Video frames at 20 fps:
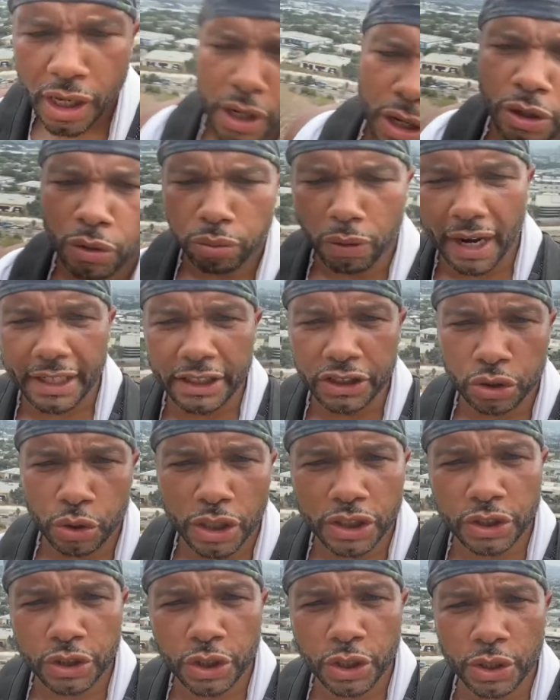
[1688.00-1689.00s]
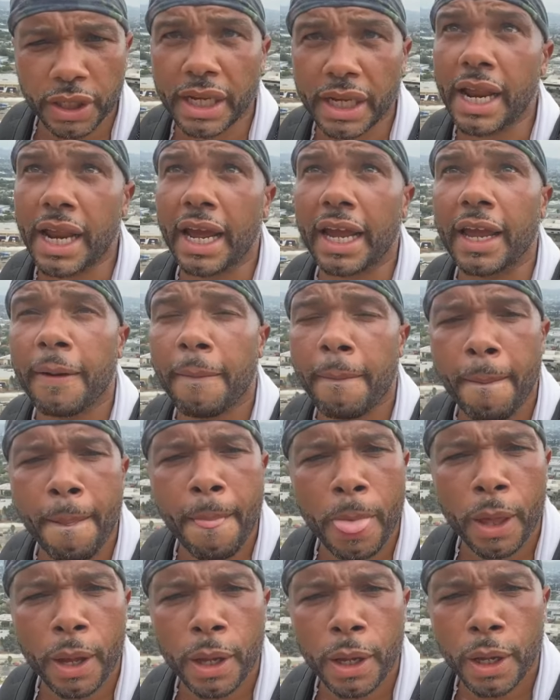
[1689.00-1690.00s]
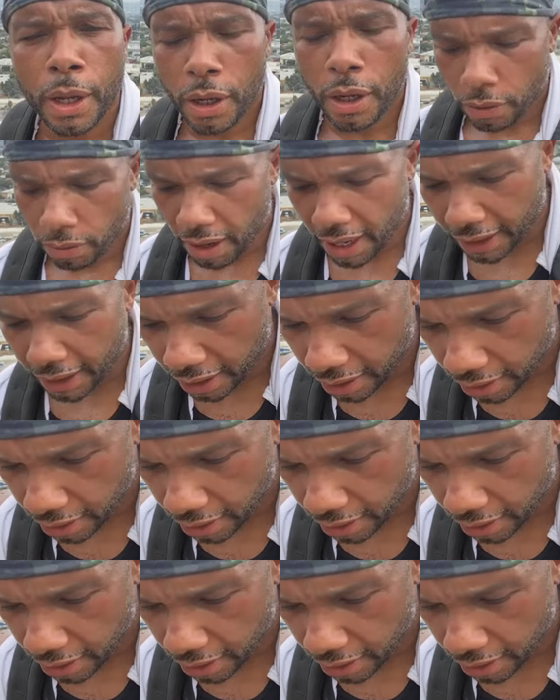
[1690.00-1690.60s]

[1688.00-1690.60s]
write instructions to your DNA, right?